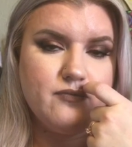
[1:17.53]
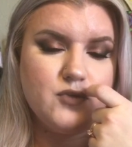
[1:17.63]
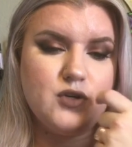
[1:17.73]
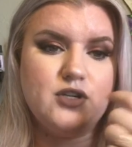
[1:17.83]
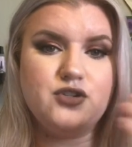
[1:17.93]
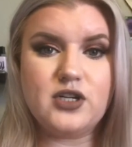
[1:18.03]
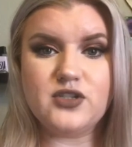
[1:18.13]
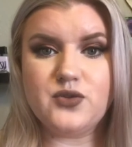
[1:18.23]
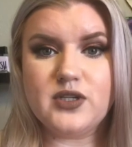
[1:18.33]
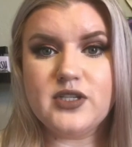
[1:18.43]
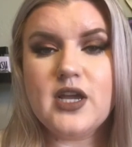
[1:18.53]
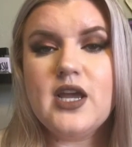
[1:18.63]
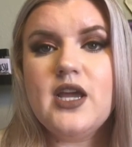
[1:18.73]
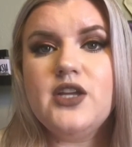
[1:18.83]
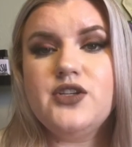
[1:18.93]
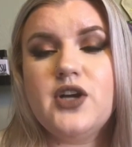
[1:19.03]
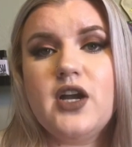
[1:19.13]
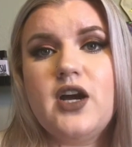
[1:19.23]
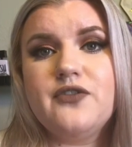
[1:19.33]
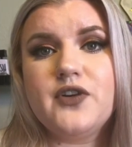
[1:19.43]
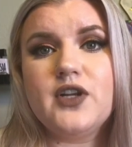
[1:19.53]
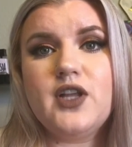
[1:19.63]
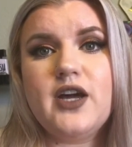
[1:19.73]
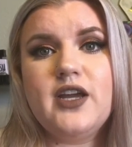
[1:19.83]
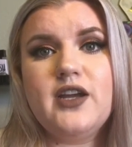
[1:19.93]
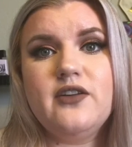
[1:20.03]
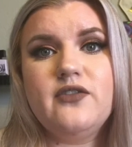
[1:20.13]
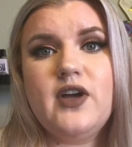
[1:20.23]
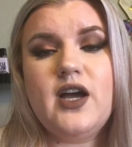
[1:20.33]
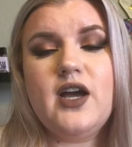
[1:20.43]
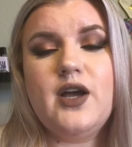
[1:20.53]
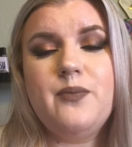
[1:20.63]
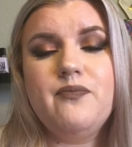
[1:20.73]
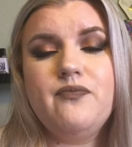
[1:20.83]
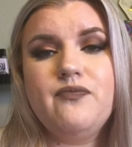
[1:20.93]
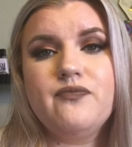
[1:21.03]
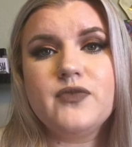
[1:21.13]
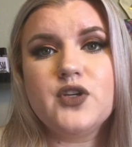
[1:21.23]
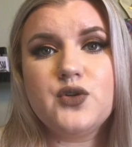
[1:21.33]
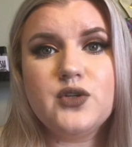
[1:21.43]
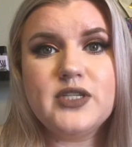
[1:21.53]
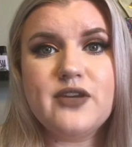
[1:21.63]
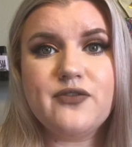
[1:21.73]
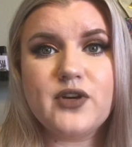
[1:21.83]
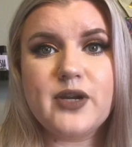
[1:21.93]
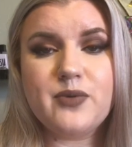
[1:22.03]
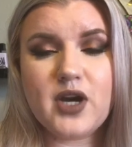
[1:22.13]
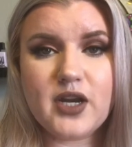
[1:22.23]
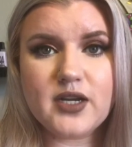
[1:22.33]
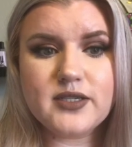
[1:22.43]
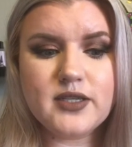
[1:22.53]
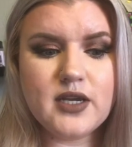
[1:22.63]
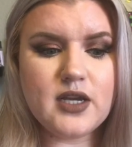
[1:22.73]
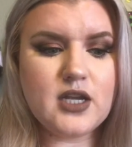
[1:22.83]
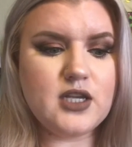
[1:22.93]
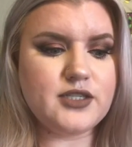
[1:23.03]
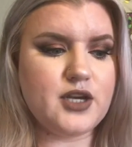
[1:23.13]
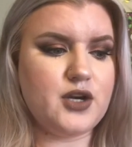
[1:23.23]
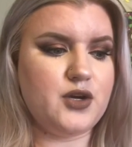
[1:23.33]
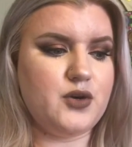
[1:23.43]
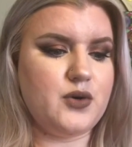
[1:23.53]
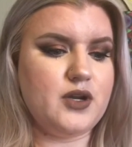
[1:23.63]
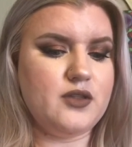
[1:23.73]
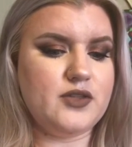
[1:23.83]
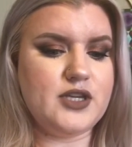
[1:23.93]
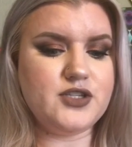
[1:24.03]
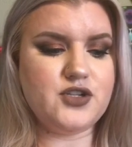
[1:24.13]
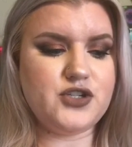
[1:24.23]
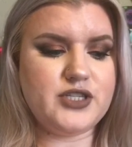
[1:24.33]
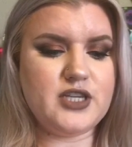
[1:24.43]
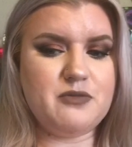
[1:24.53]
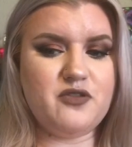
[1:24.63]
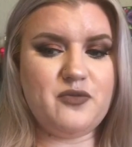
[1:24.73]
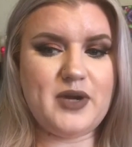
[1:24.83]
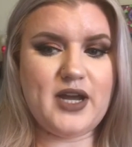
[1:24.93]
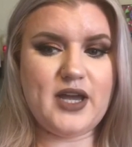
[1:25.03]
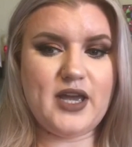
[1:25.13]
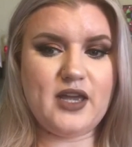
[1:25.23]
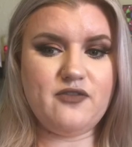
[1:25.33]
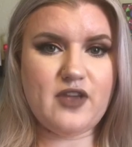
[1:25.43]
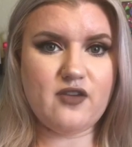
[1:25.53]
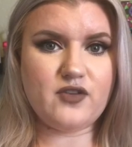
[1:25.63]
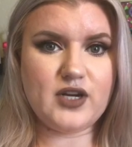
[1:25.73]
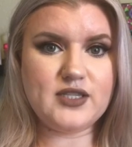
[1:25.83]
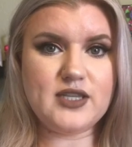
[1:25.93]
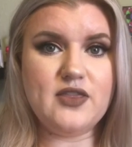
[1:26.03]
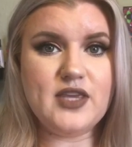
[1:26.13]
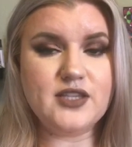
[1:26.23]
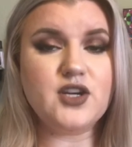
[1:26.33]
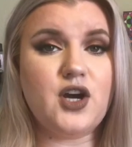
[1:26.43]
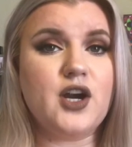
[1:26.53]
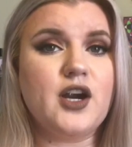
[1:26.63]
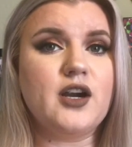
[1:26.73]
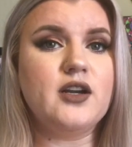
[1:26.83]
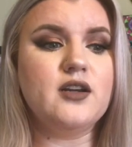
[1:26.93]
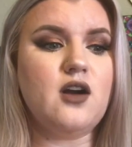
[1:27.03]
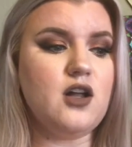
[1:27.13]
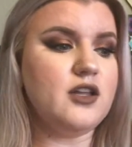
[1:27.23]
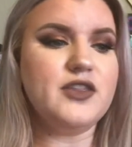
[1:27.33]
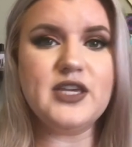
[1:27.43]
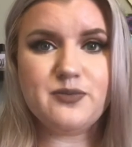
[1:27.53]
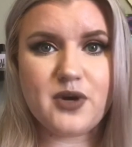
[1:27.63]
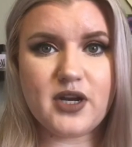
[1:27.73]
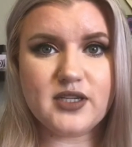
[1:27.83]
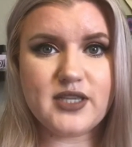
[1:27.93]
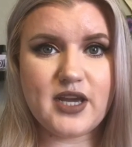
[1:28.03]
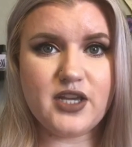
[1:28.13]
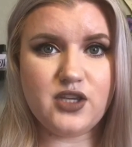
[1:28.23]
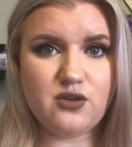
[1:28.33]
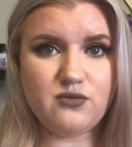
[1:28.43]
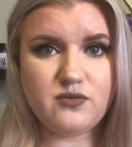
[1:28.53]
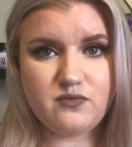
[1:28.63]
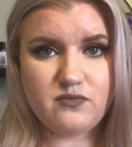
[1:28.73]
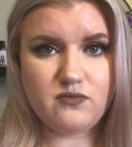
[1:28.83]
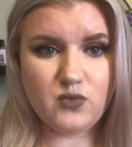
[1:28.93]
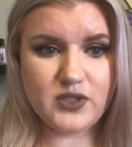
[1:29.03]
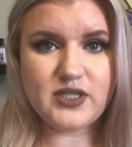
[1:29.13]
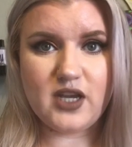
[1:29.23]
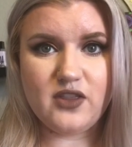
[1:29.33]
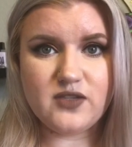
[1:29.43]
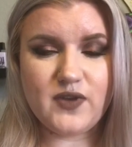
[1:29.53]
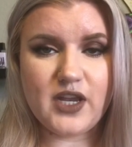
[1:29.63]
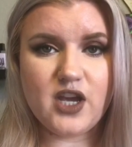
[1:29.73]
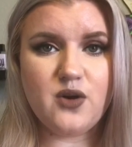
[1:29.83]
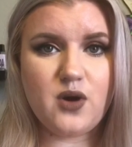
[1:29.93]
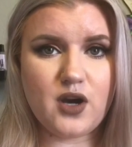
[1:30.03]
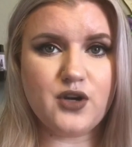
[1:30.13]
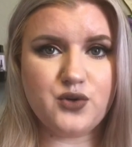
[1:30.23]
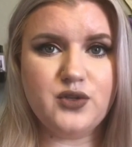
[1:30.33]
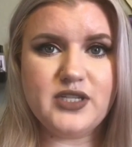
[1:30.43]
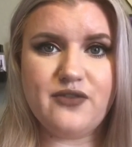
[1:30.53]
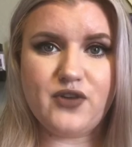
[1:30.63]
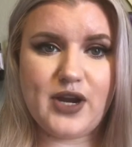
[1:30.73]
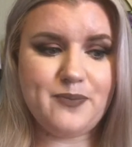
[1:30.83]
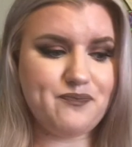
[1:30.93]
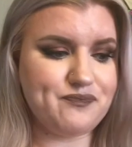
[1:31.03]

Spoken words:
or drugstores do not offer a lot of cruelty-free products. So these are just some of my favorites, and these are all of these products that you will see on this video are cruelty-free.